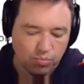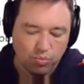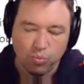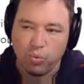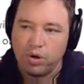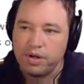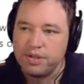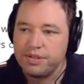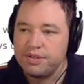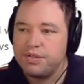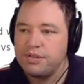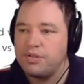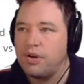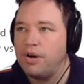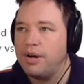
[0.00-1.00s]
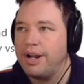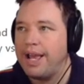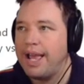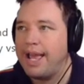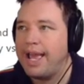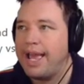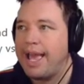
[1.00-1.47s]
where does start
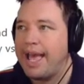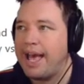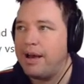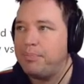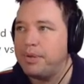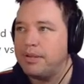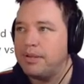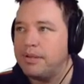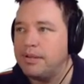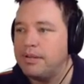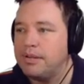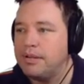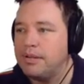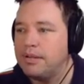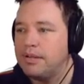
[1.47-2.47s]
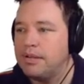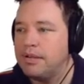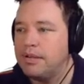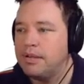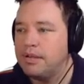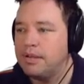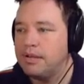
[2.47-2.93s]
happen?
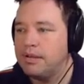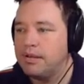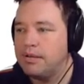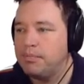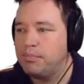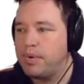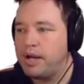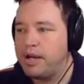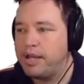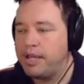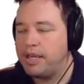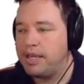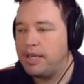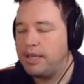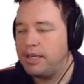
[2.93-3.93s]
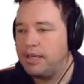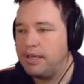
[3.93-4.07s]
My